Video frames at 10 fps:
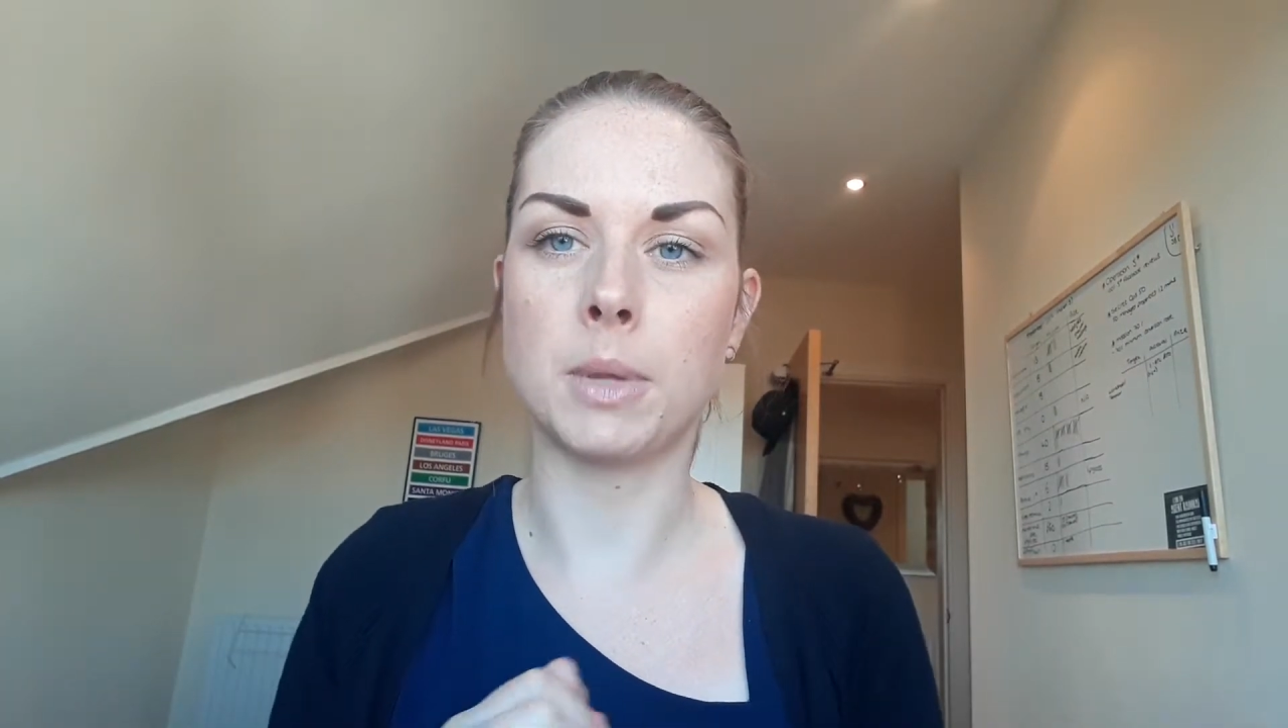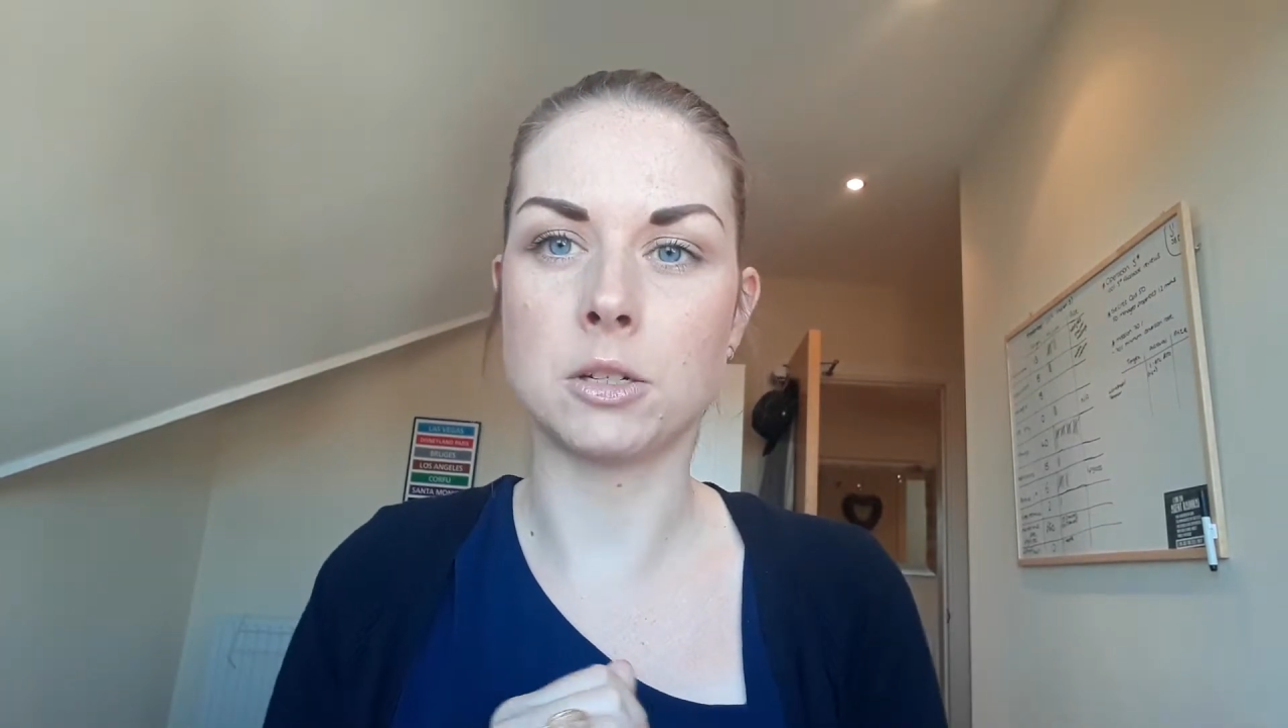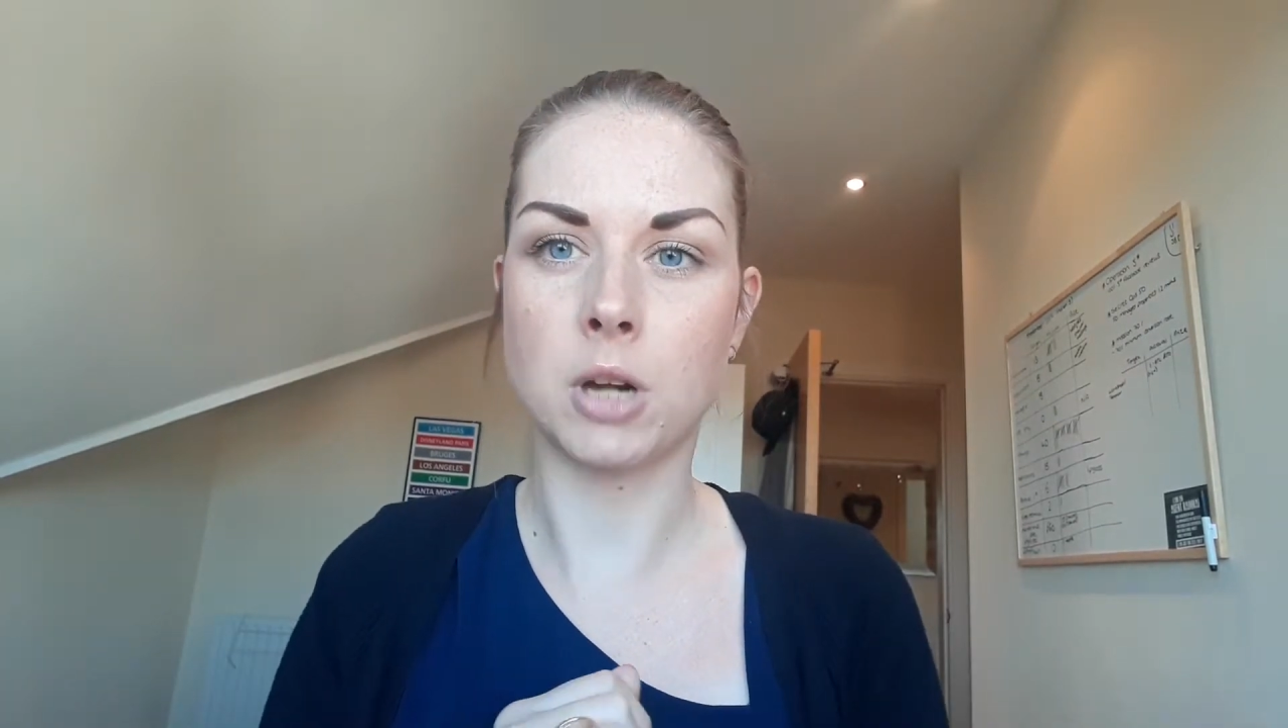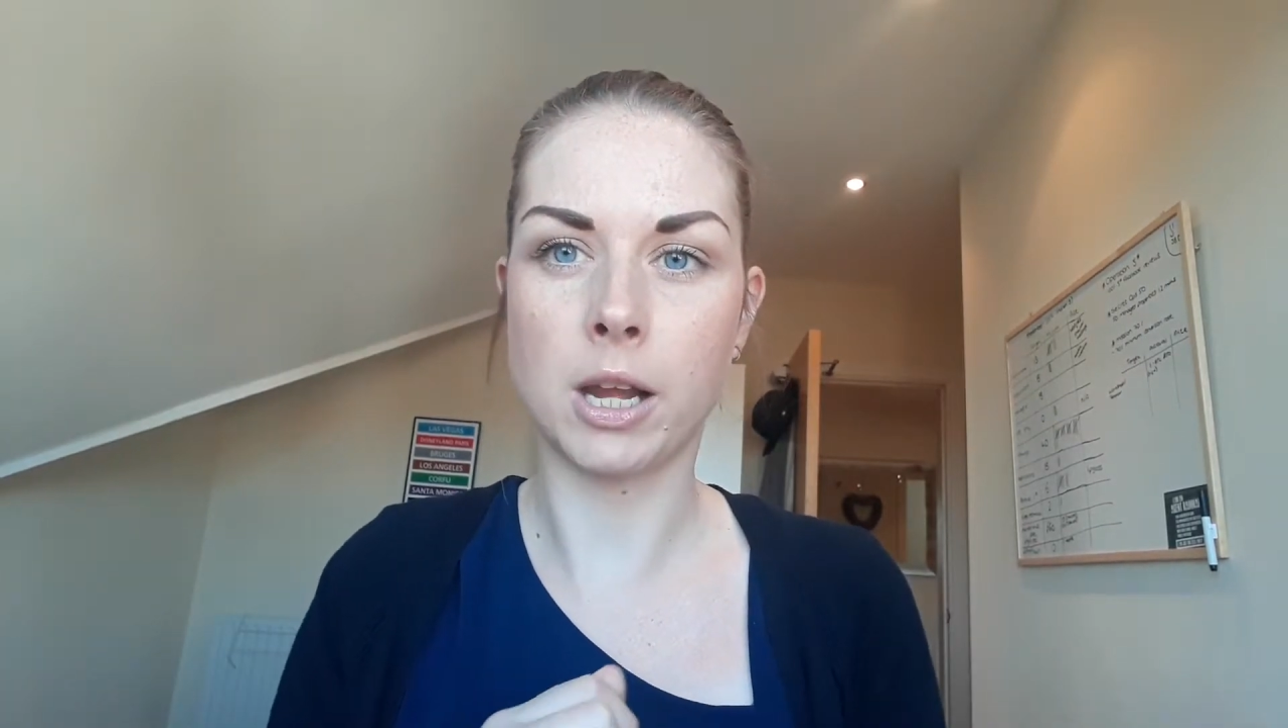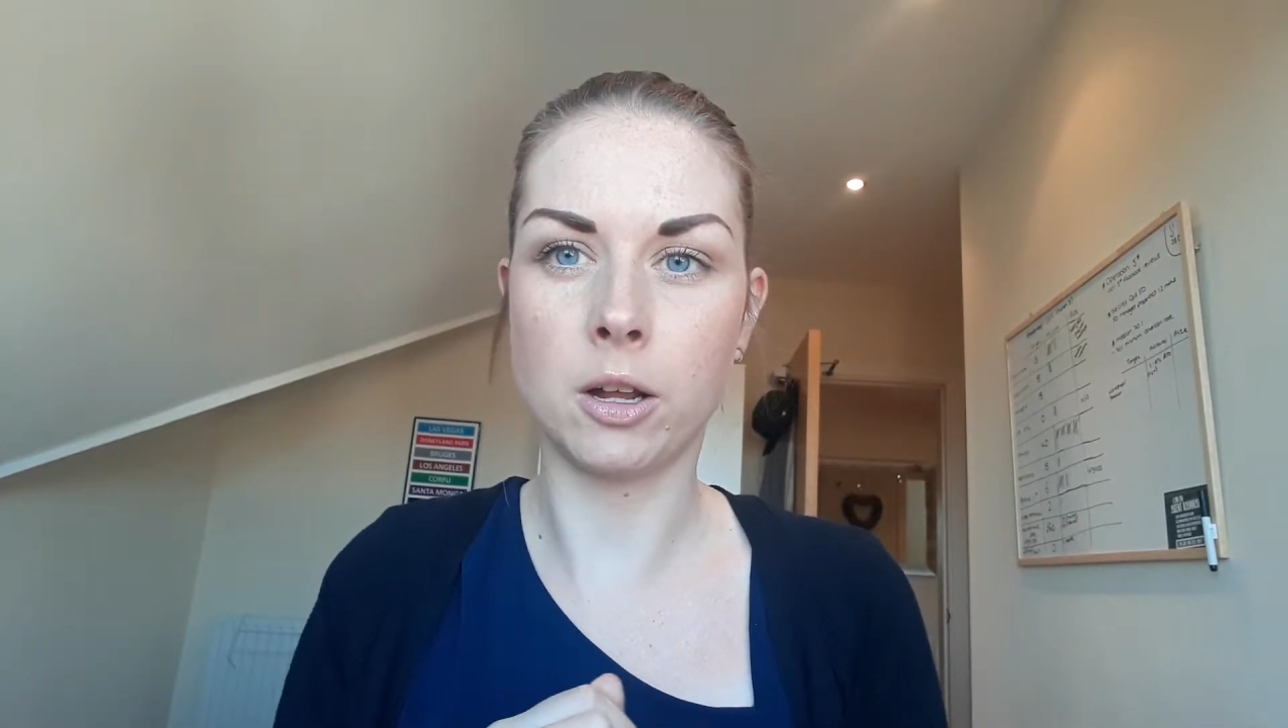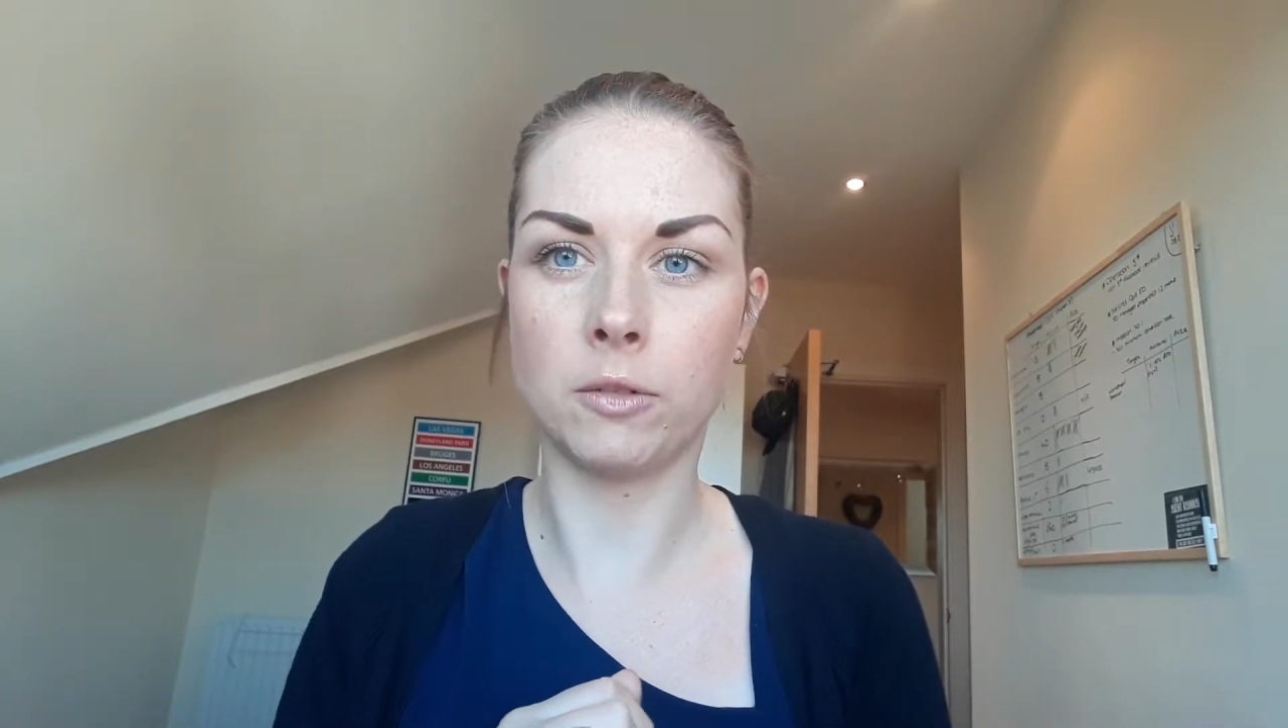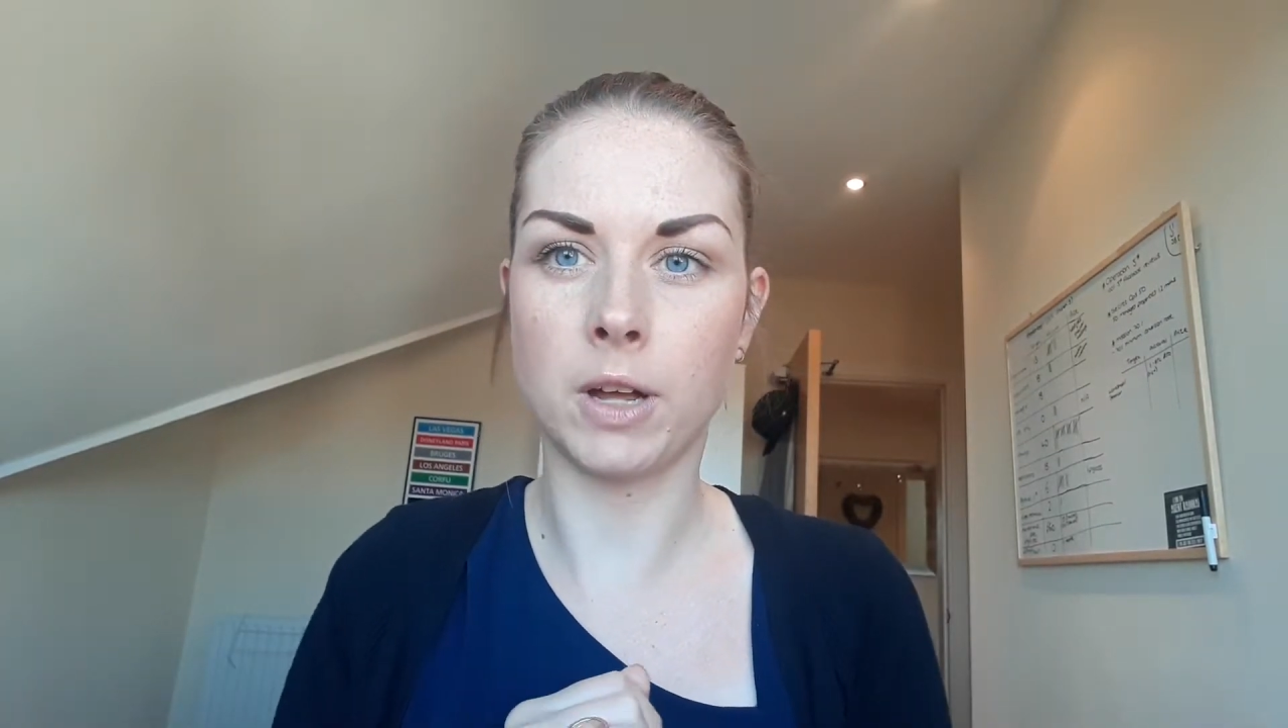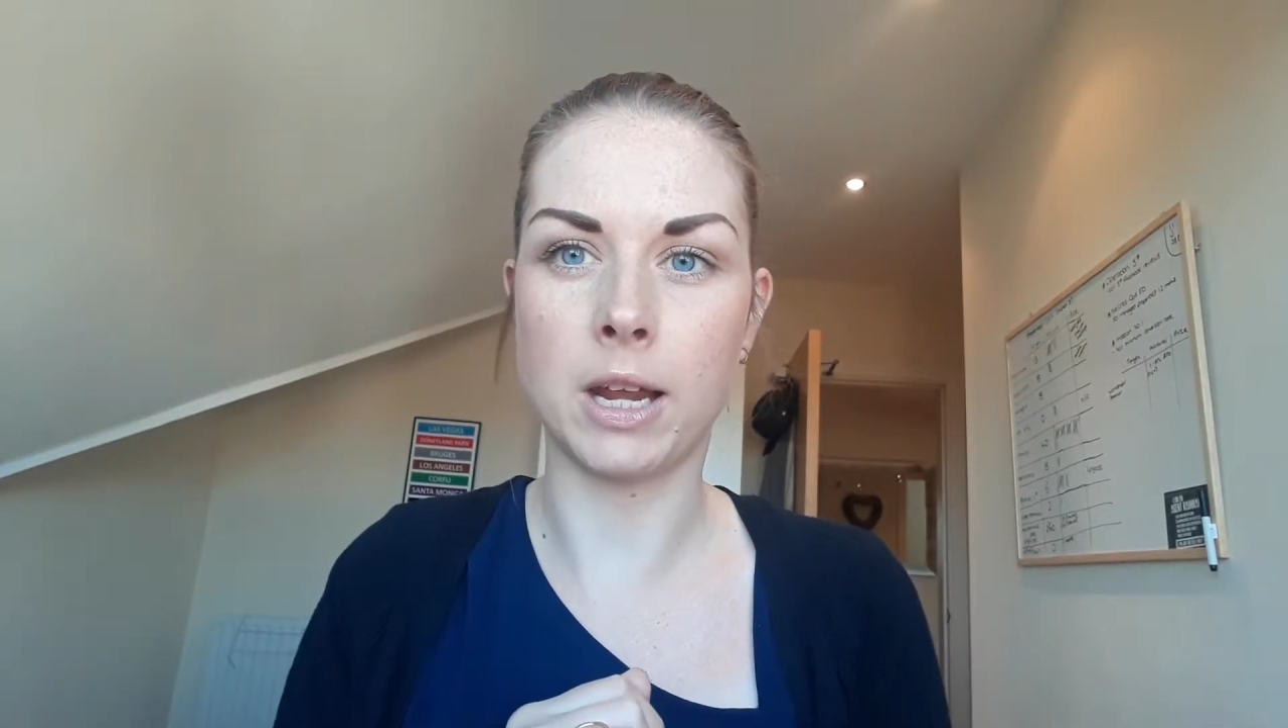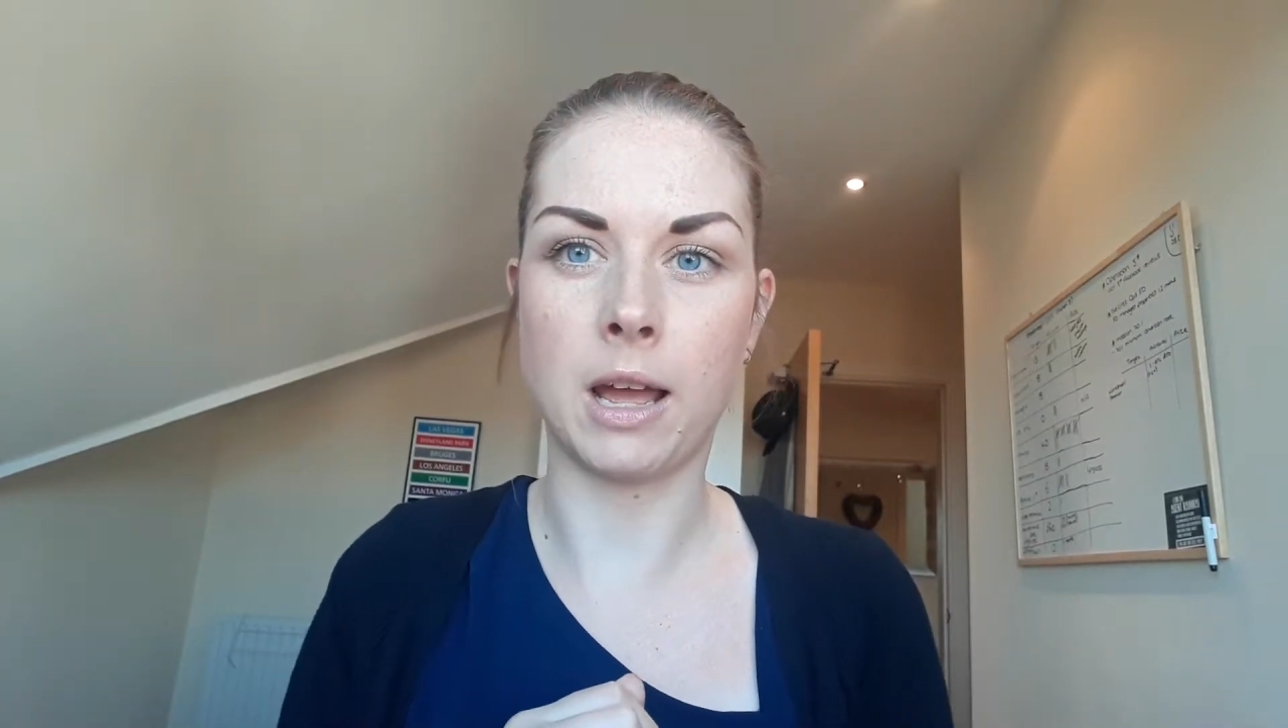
that drain cover and